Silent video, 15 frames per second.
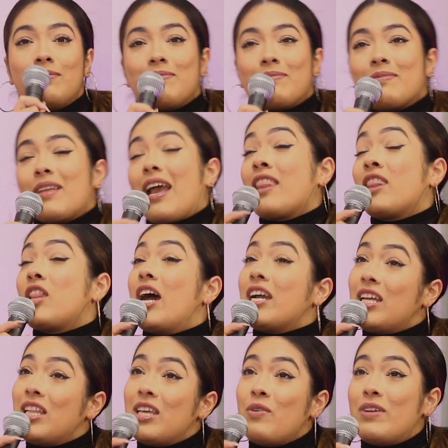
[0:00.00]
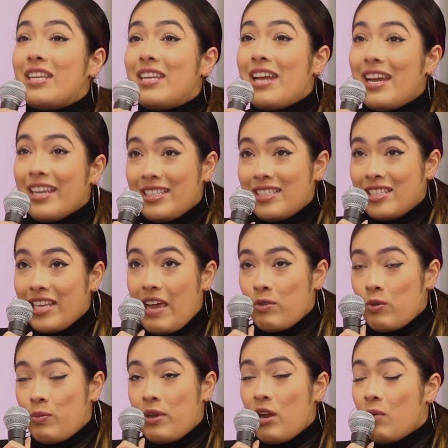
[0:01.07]
Child. Luckily, we did not get scammed
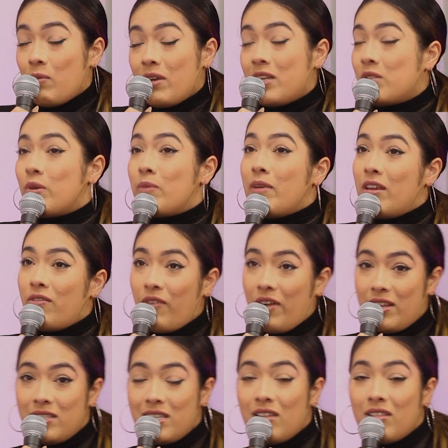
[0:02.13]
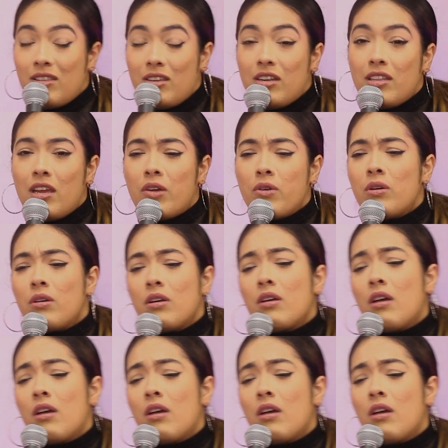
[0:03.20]
in P R because we made friends out there that were